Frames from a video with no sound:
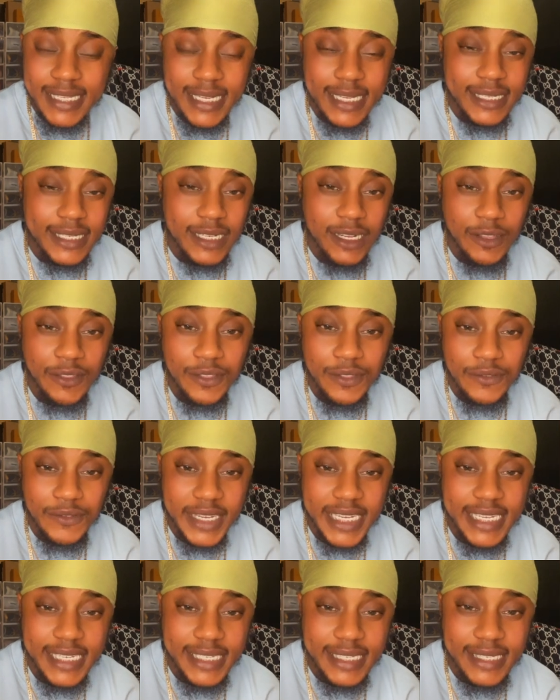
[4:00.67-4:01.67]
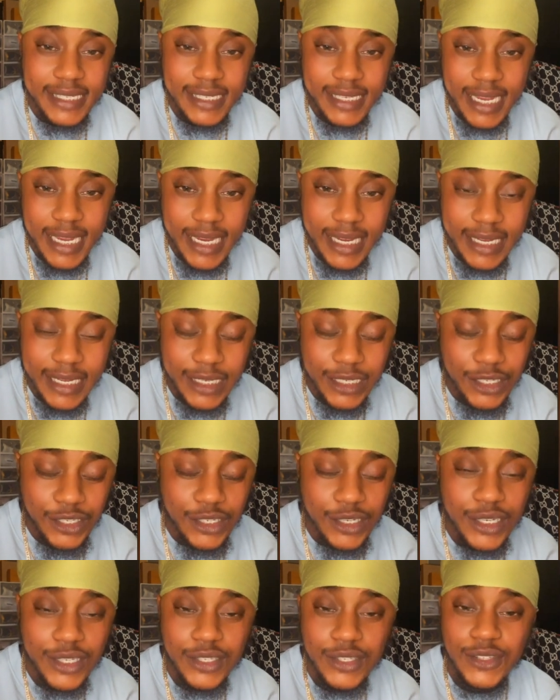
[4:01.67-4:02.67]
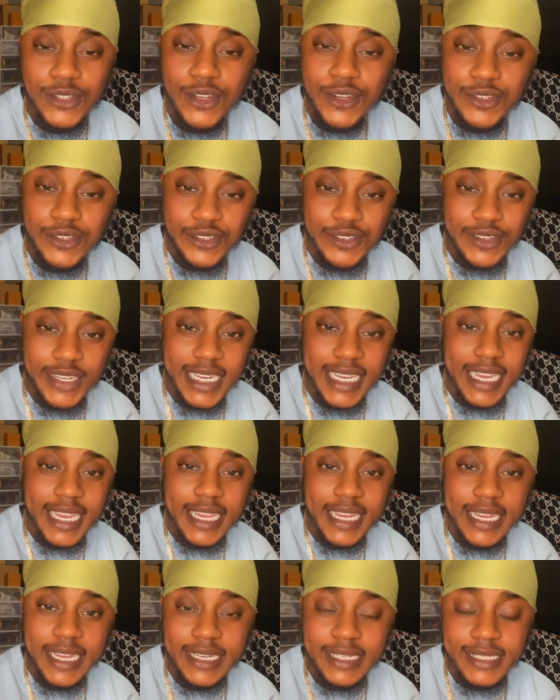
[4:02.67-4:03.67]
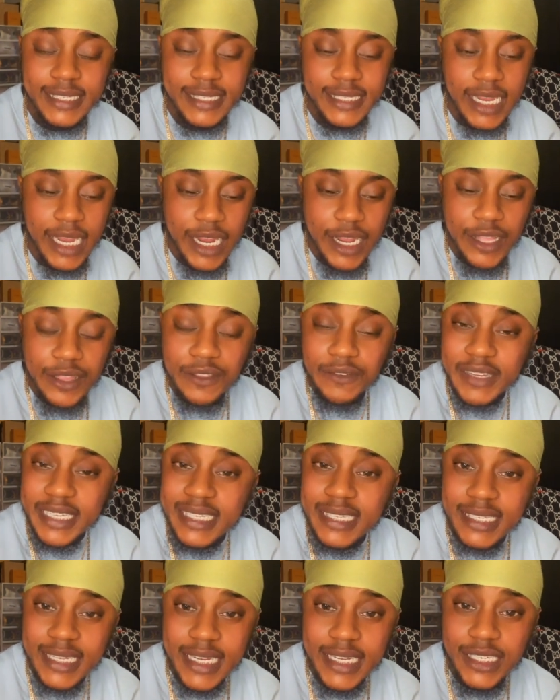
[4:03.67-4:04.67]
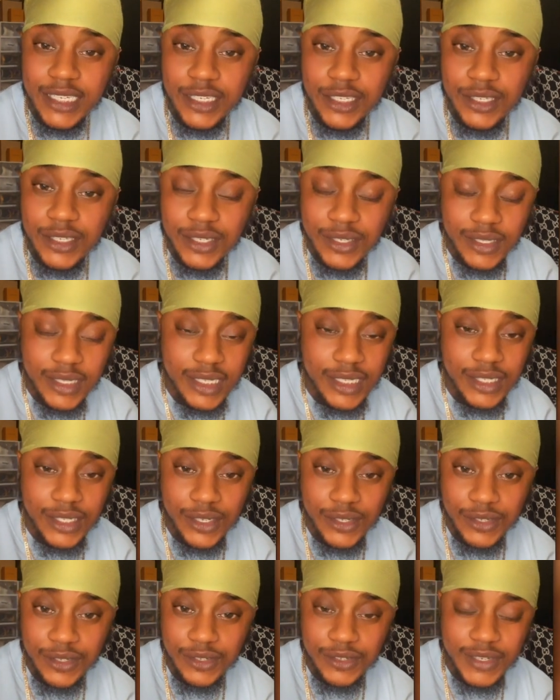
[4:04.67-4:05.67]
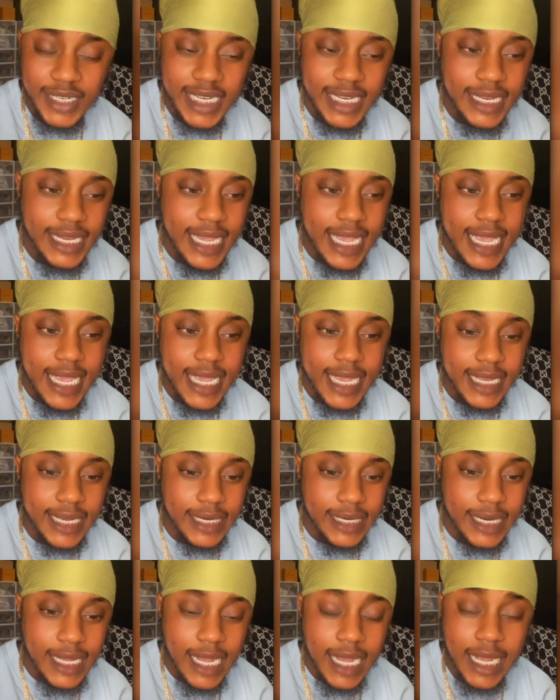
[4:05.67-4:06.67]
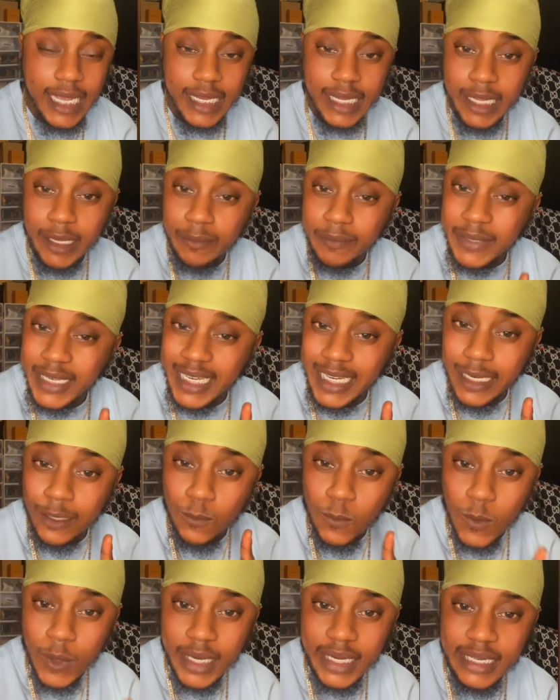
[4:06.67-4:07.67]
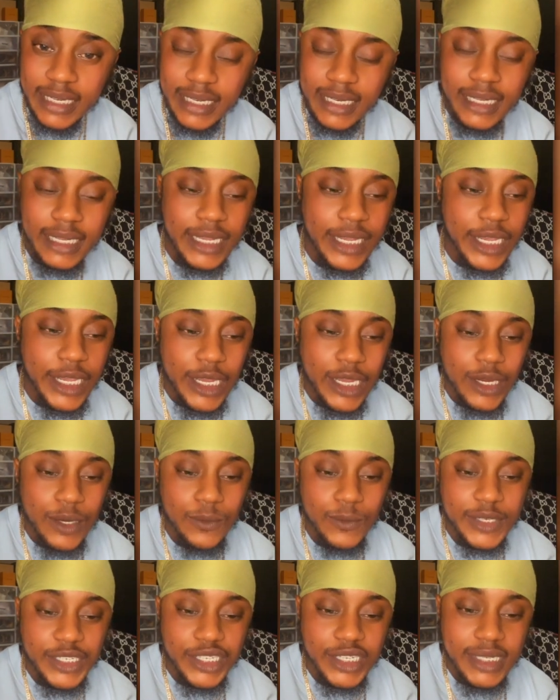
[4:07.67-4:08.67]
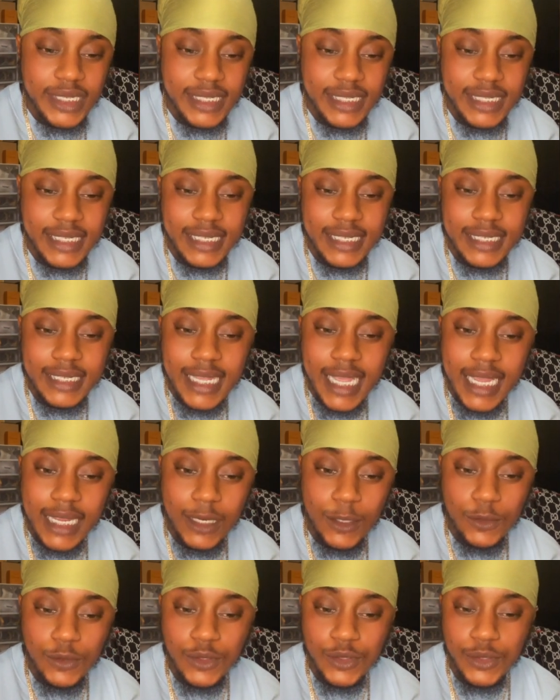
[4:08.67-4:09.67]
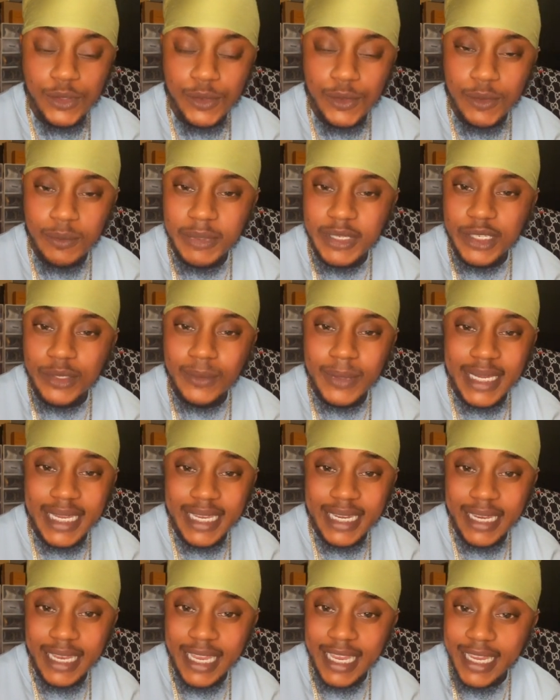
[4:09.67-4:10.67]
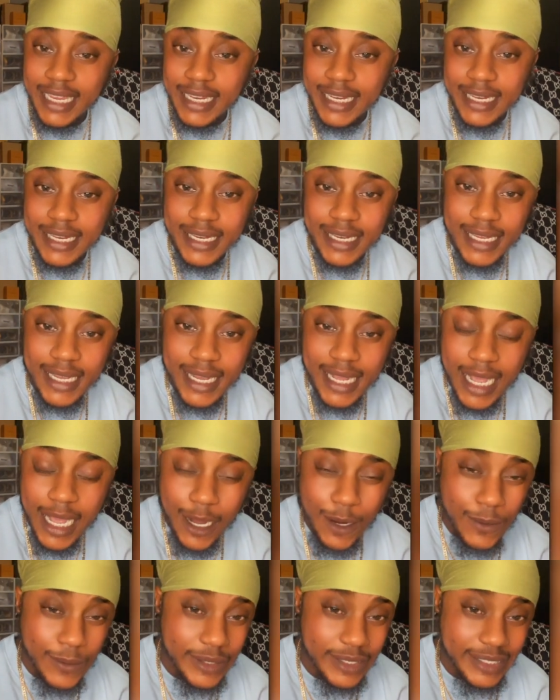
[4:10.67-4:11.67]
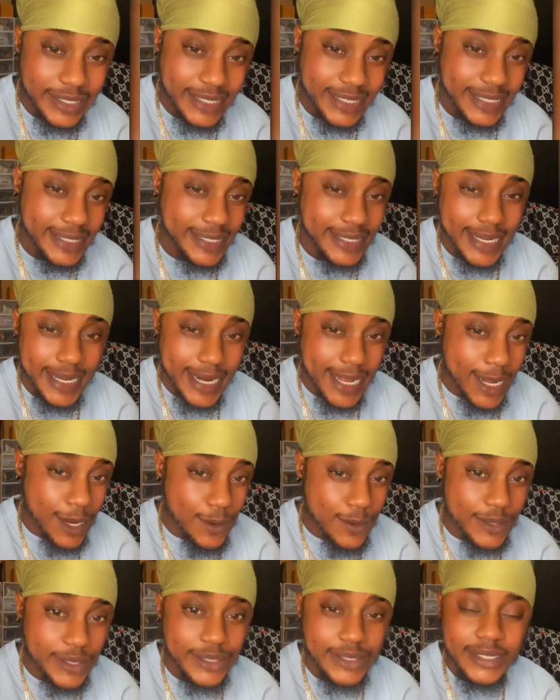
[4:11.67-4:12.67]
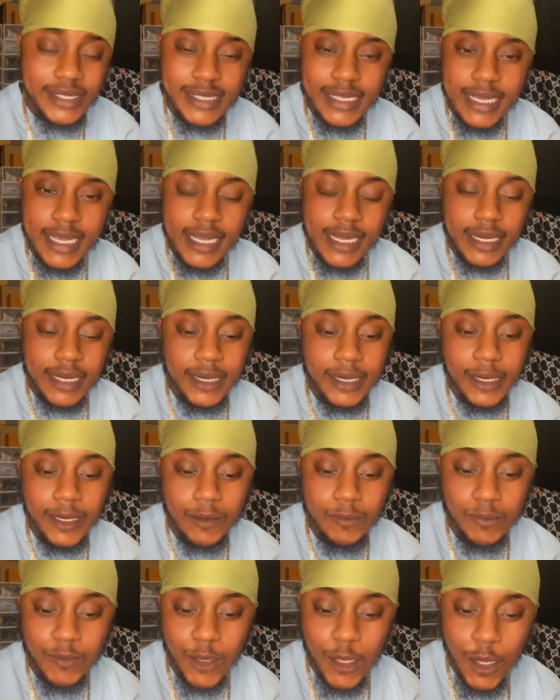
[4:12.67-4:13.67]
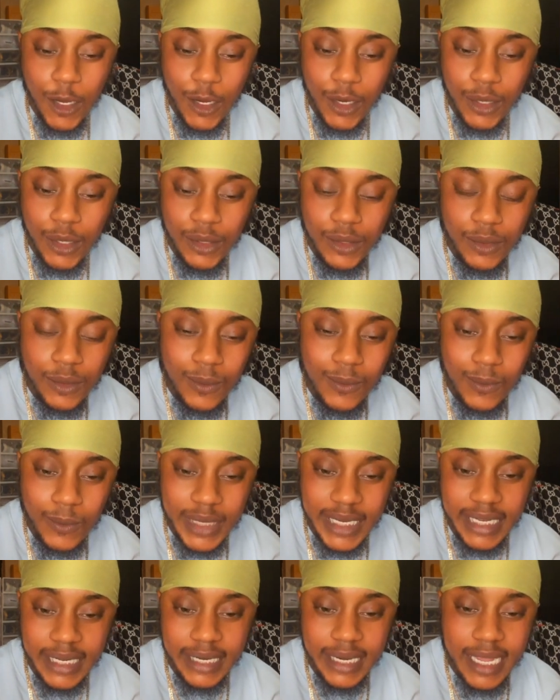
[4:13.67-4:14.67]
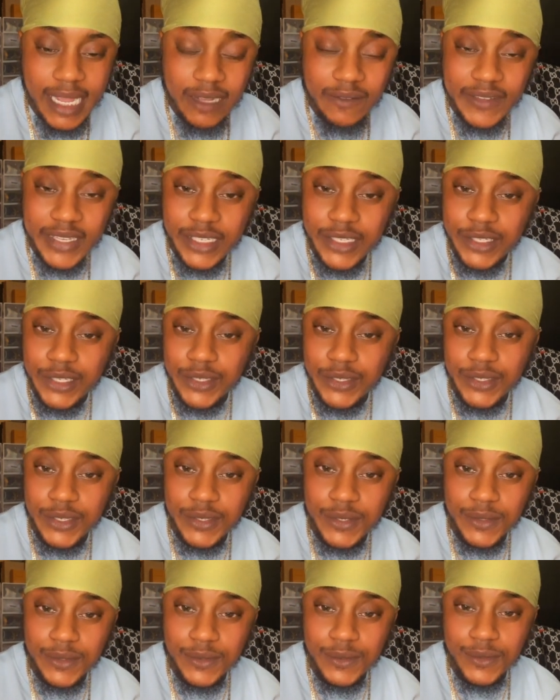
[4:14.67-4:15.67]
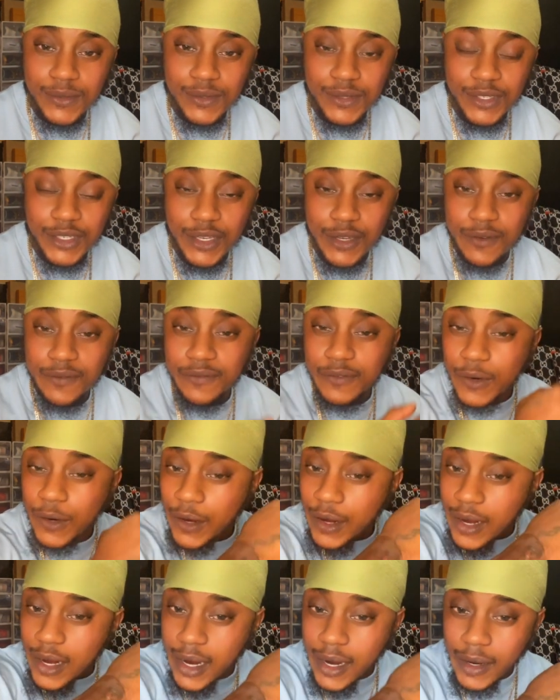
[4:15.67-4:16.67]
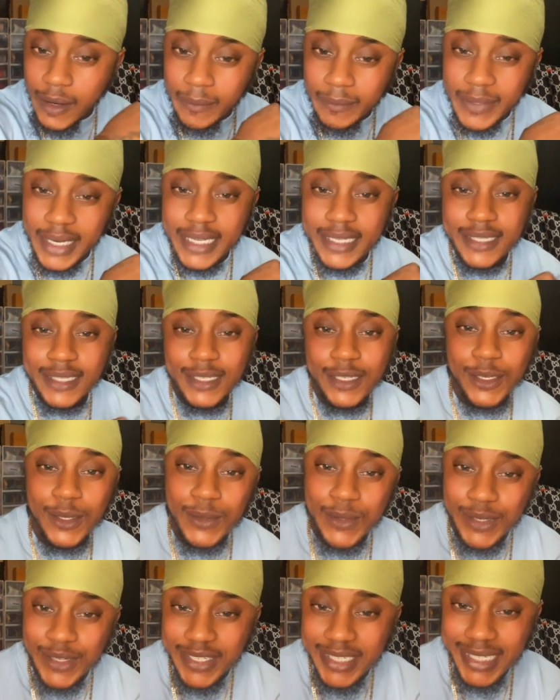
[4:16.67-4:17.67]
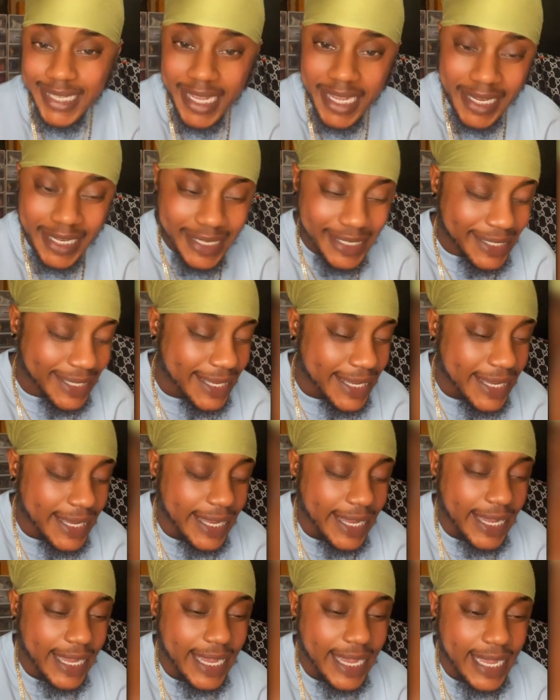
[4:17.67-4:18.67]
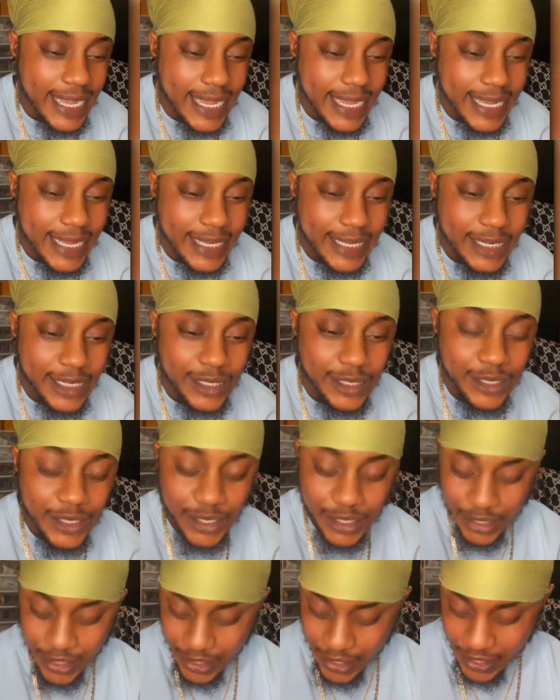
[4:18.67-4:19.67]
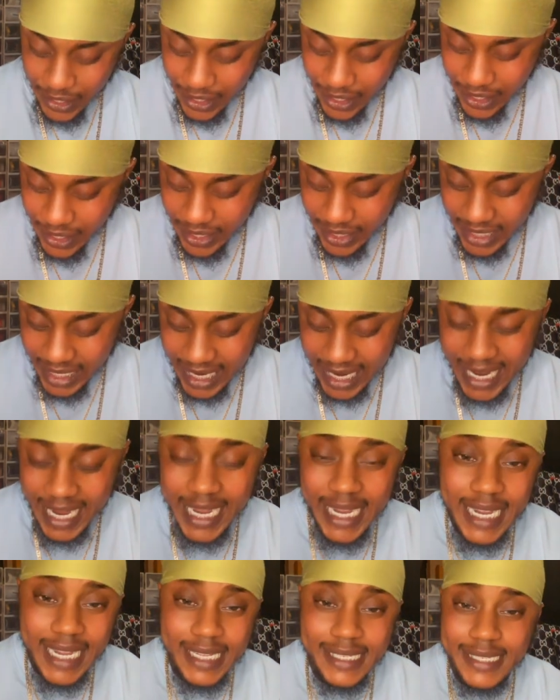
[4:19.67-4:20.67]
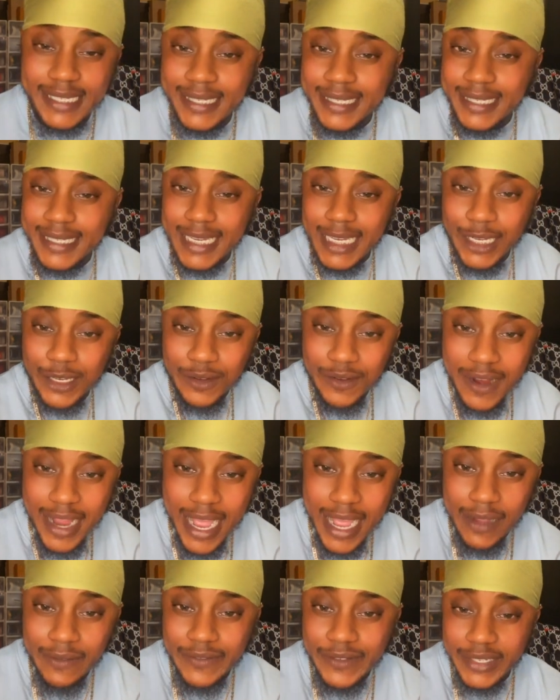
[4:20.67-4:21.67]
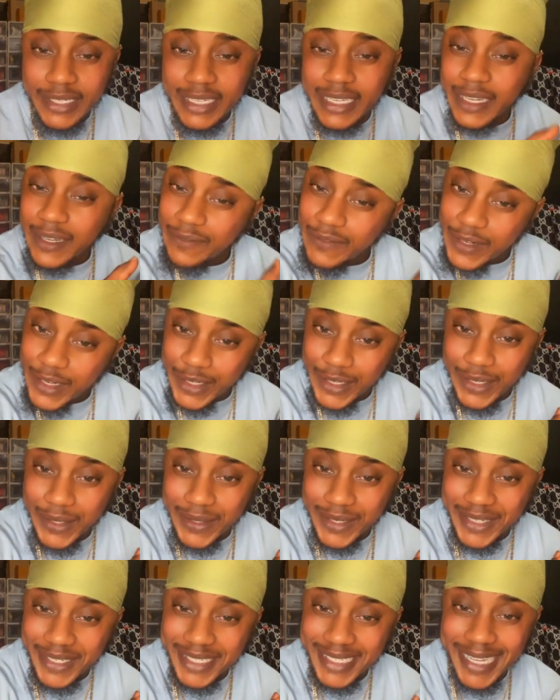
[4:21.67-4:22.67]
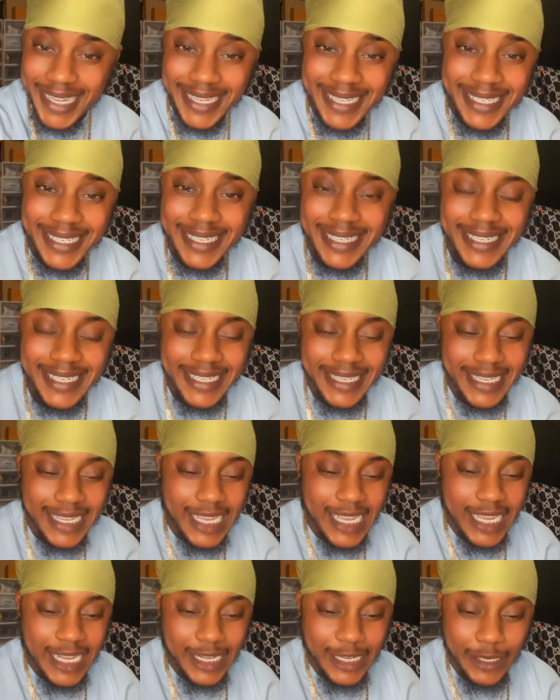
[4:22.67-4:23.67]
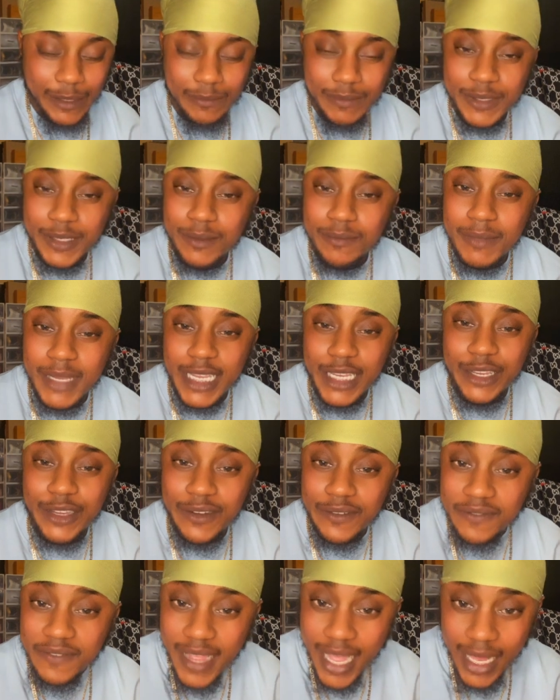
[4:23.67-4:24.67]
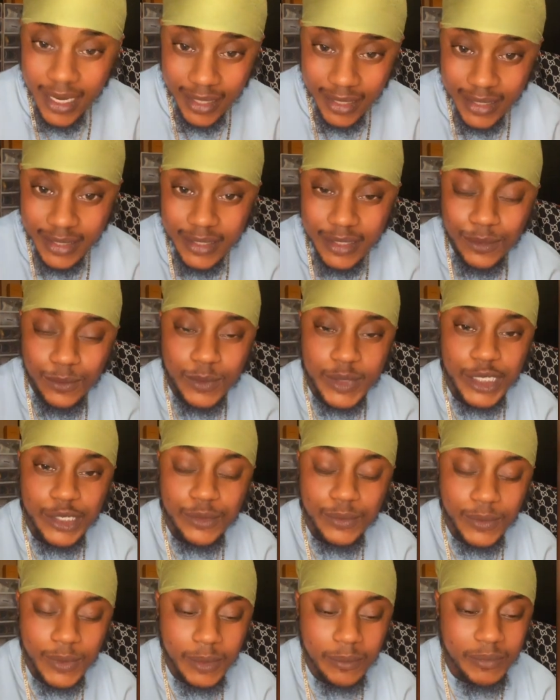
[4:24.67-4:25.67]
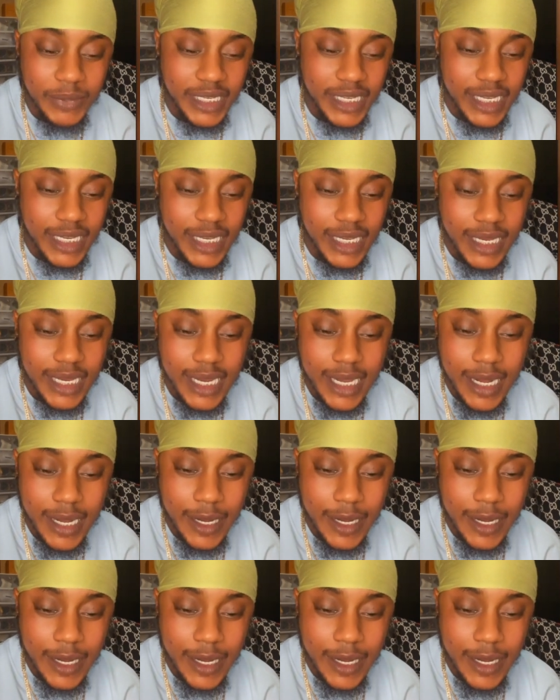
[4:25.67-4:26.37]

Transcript: is a 3-stage surgery. It's 3 stages to the surgery, and I completed 1, which is entitled to between 8 hours to 10 hours long, with having to use your forearm as a donor site and your leg as a skin graft to cover the donor site to make your phallus, which will be,